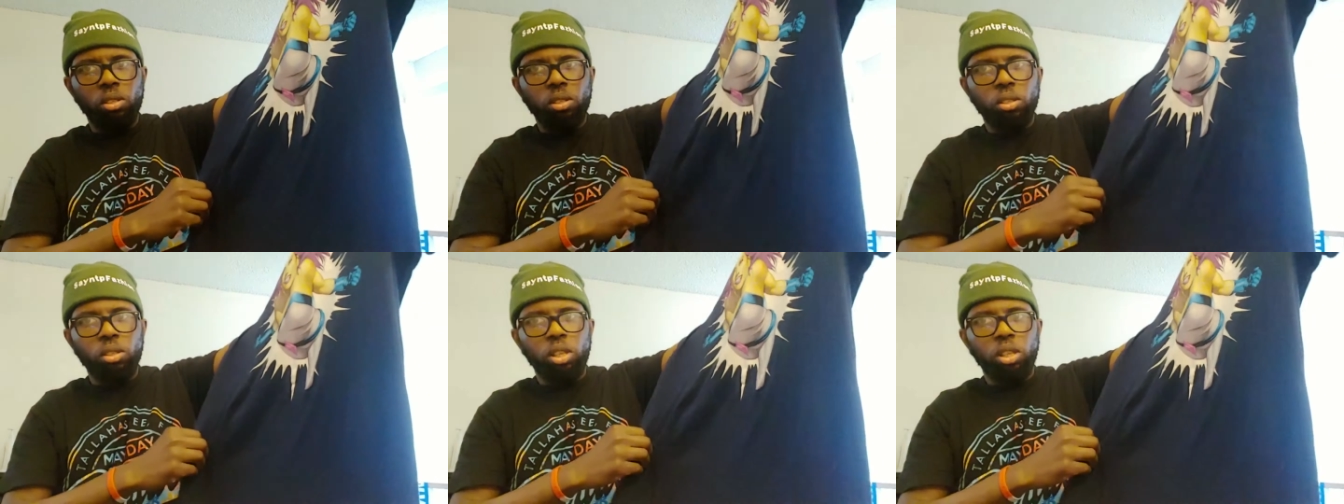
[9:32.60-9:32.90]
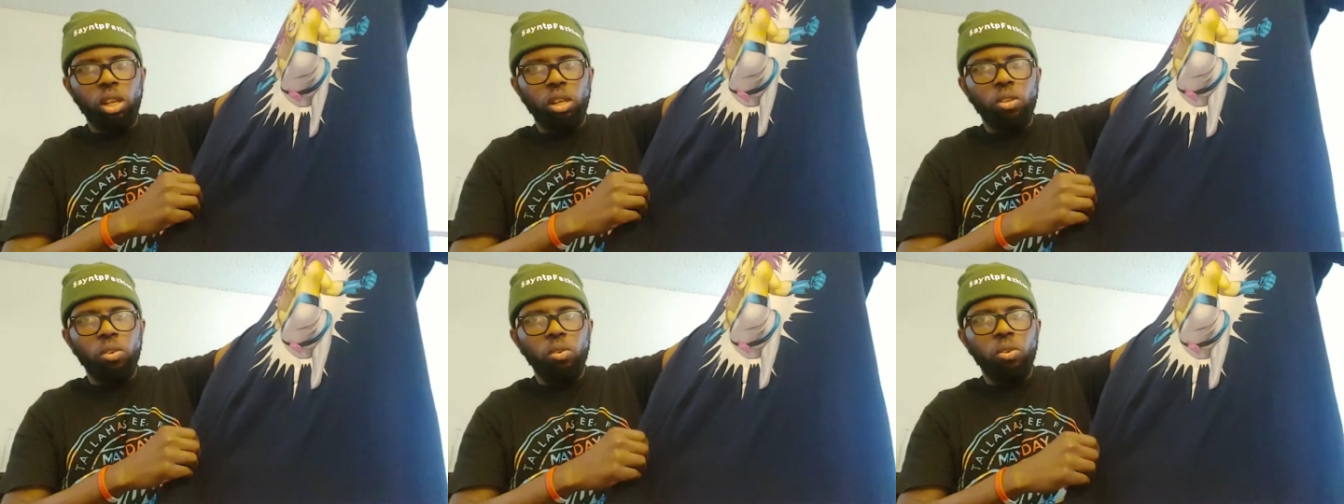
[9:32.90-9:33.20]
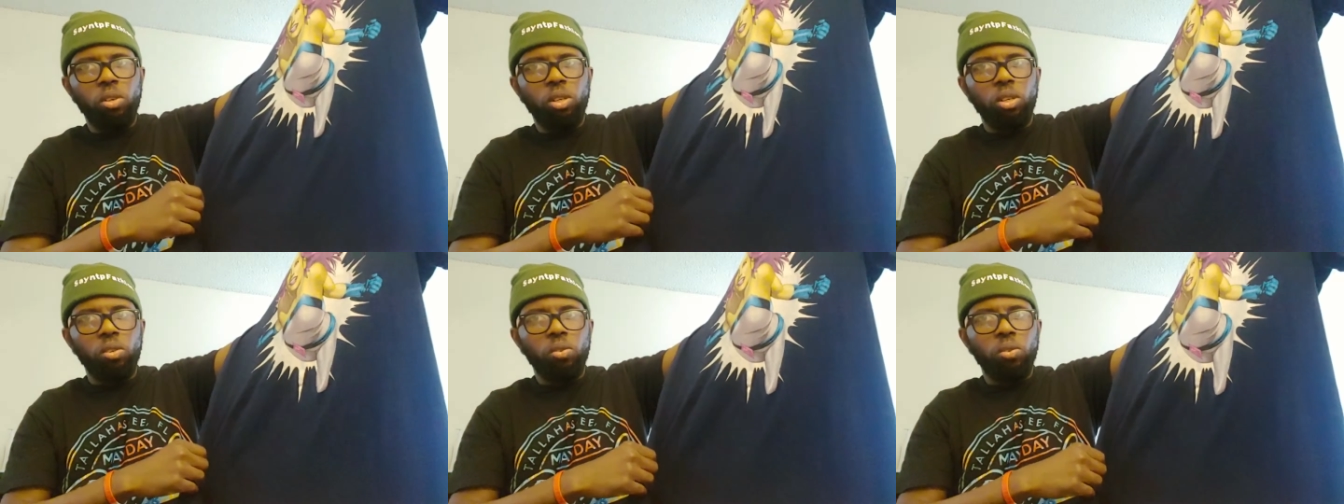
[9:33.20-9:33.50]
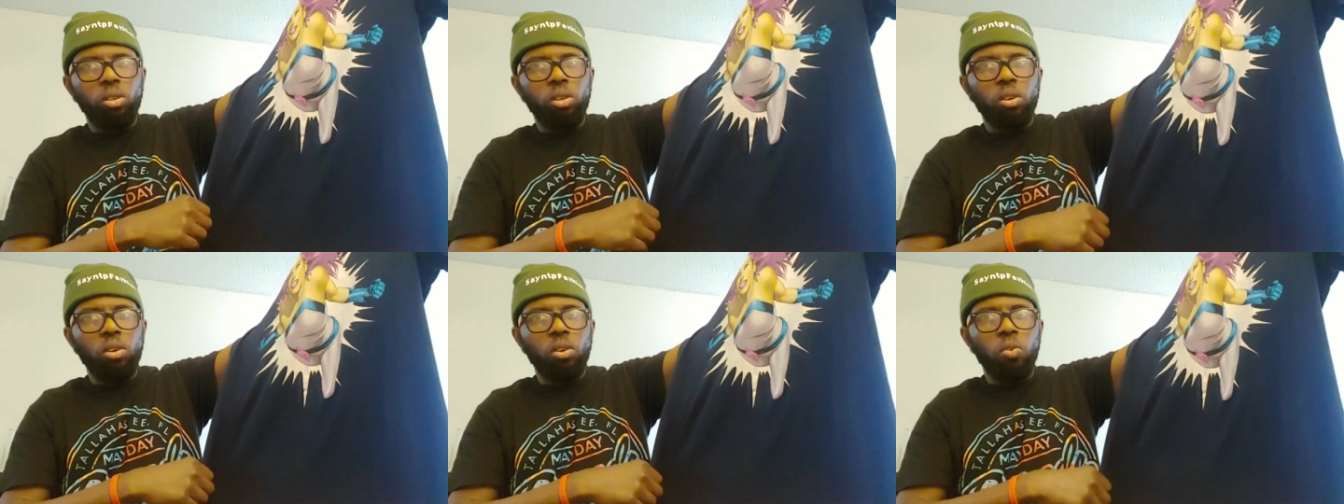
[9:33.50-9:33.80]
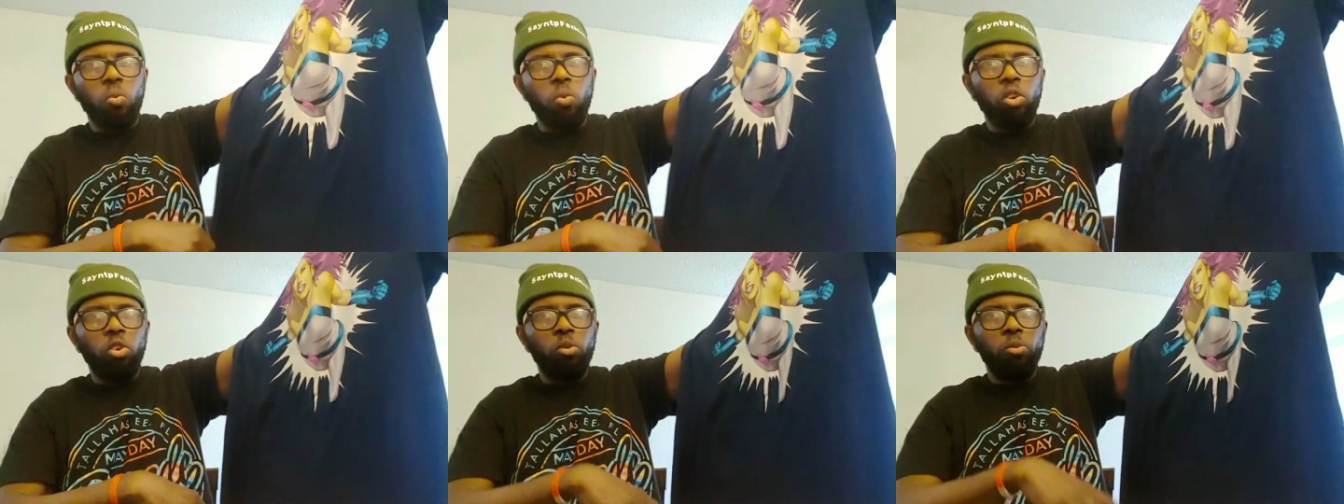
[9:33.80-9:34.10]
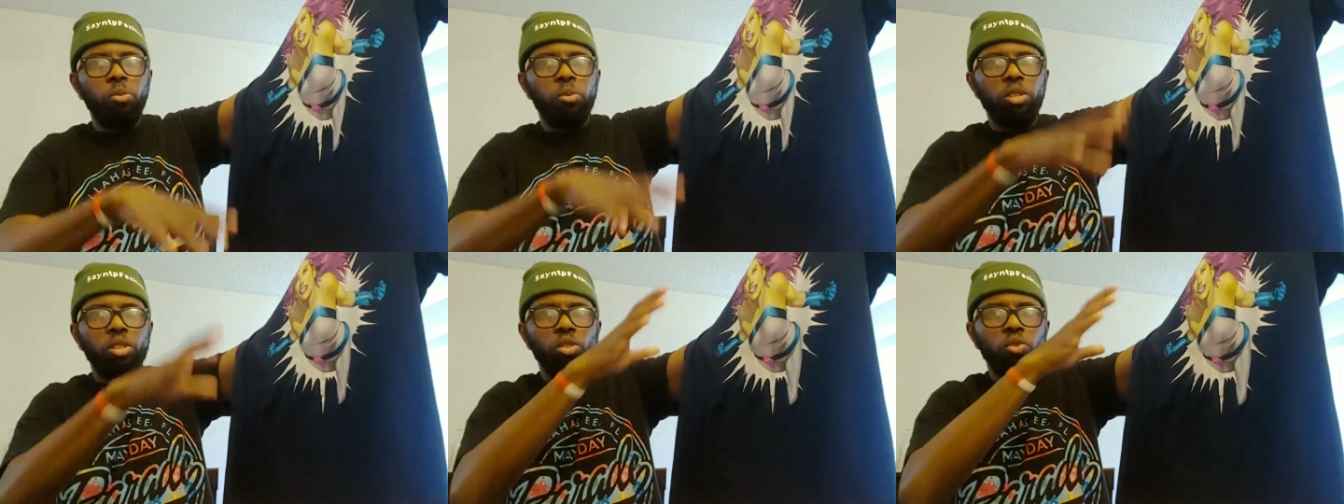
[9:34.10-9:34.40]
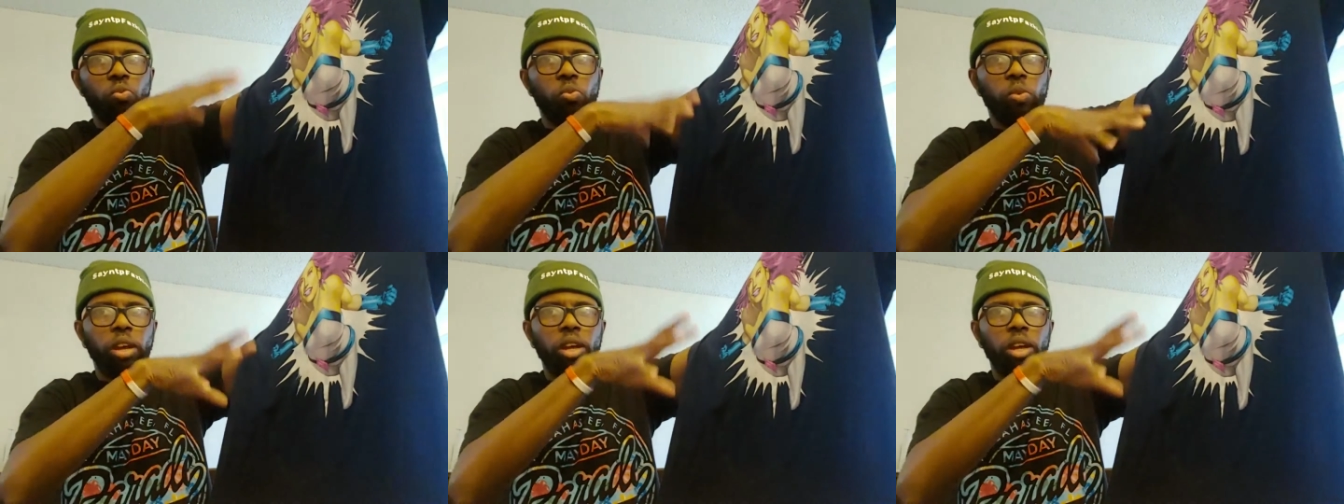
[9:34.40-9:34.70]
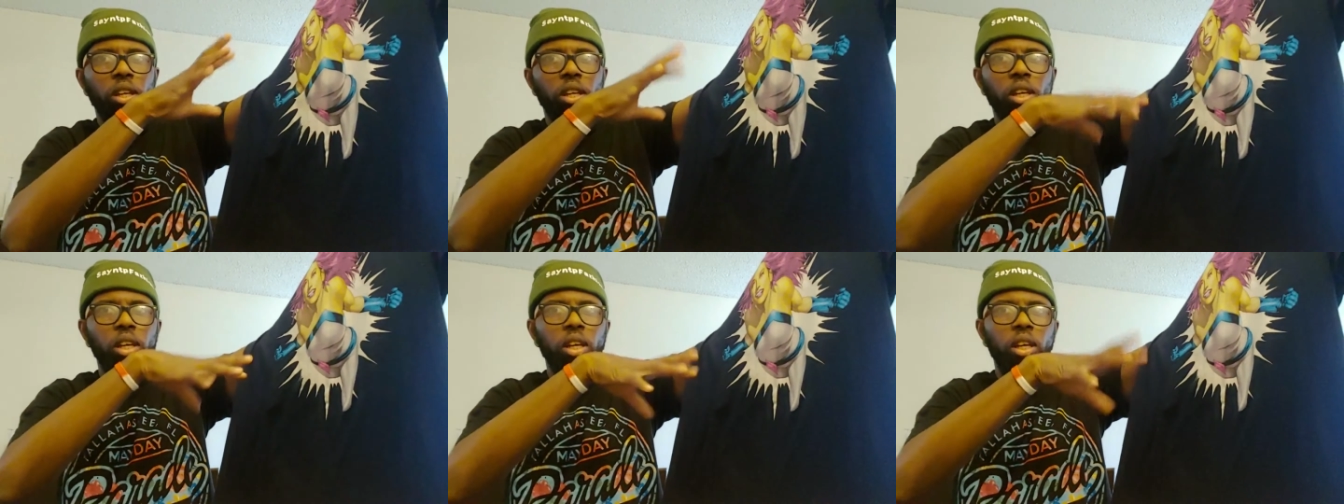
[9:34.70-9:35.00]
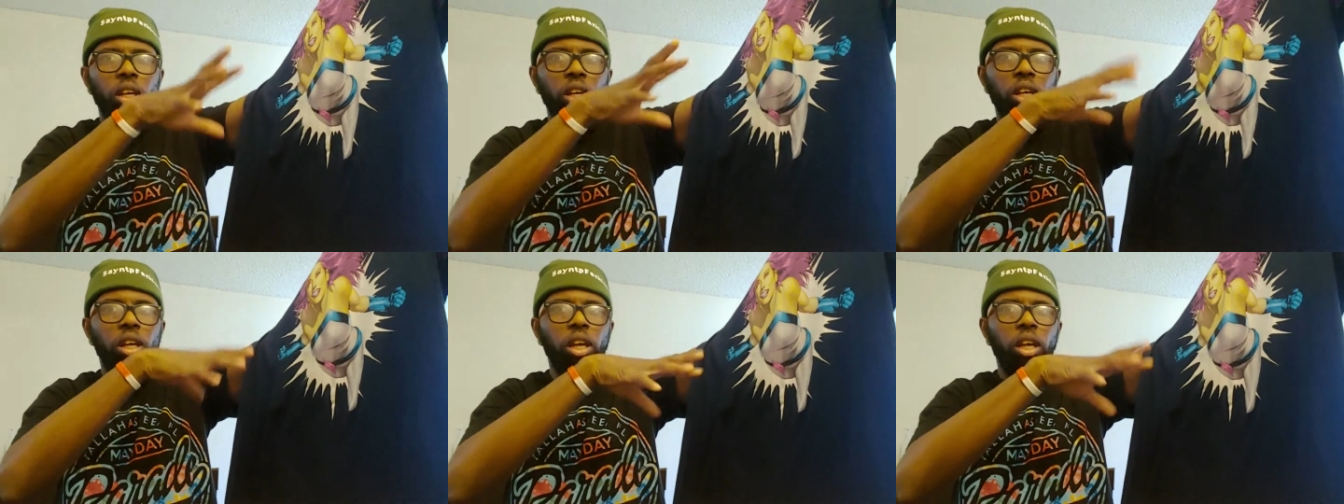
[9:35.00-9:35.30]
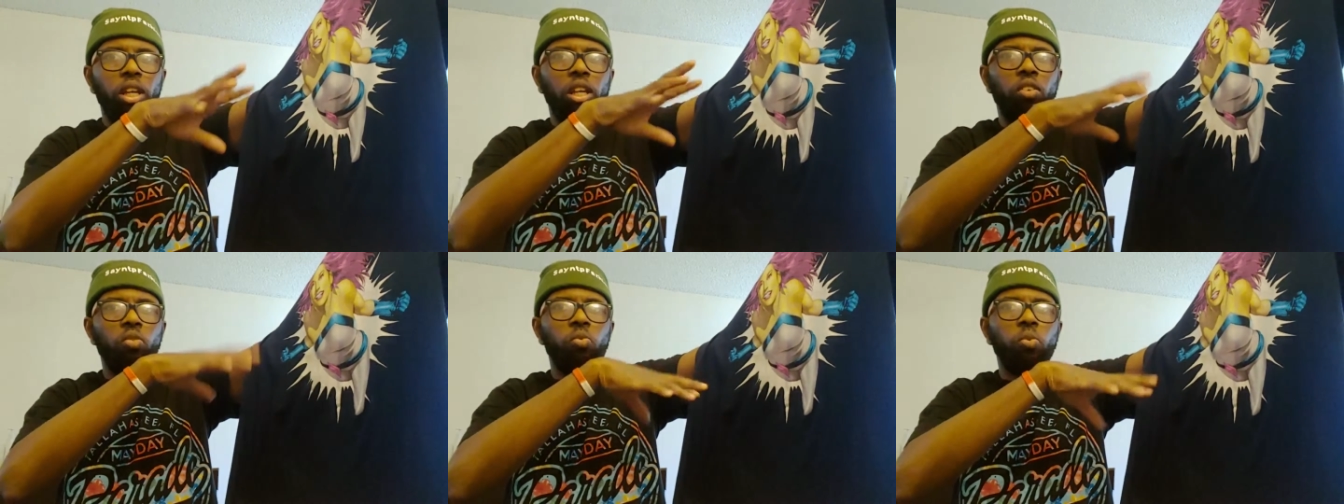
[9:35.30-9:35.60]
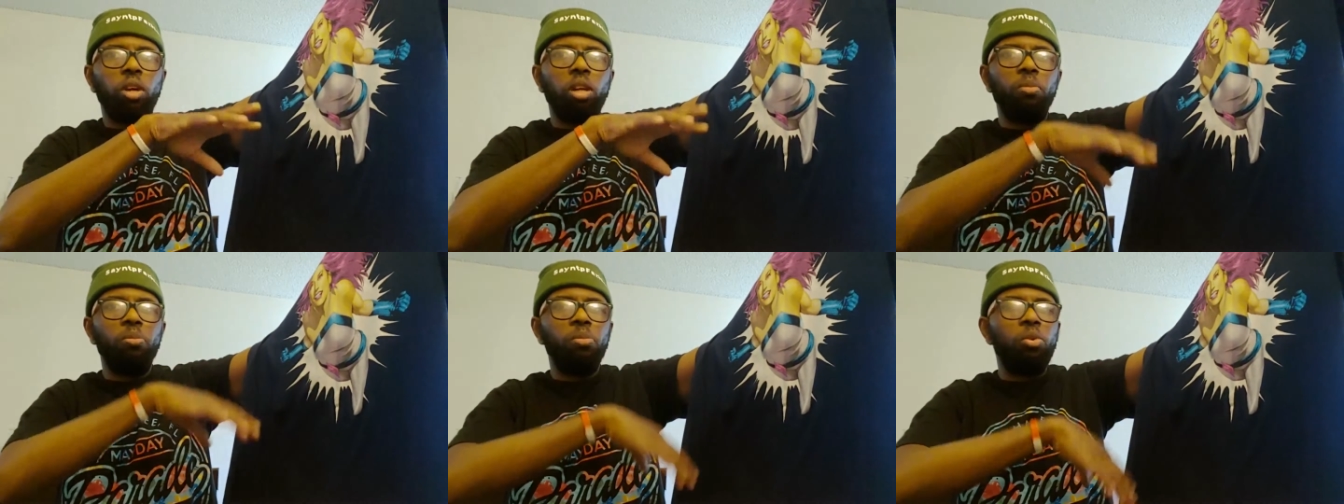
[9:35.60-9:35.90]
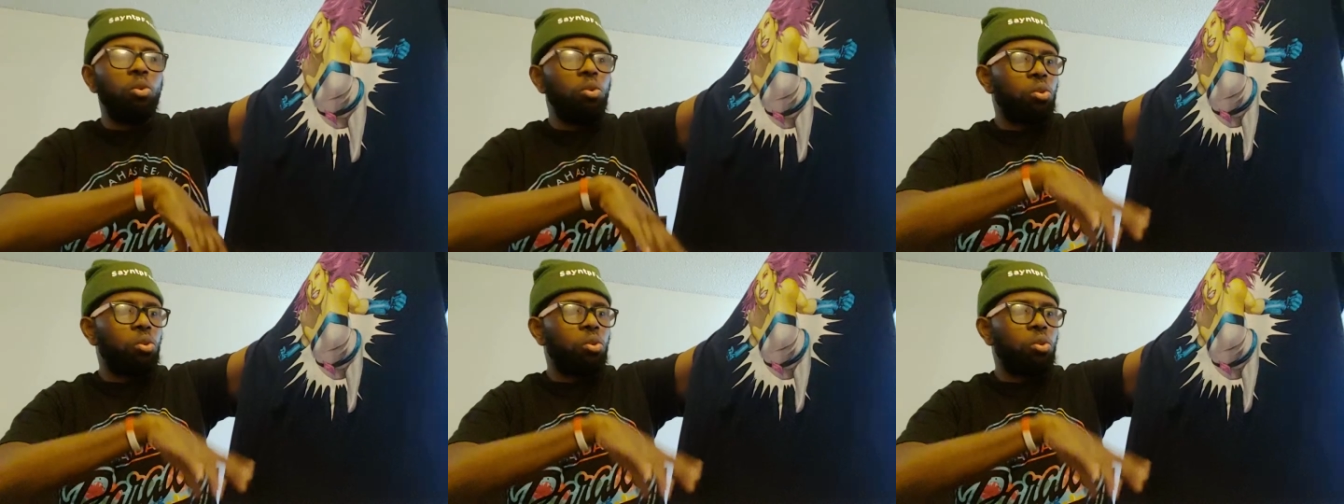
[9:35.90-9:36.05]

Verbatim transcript: So I know because Wonder Woman is red, is red and blue.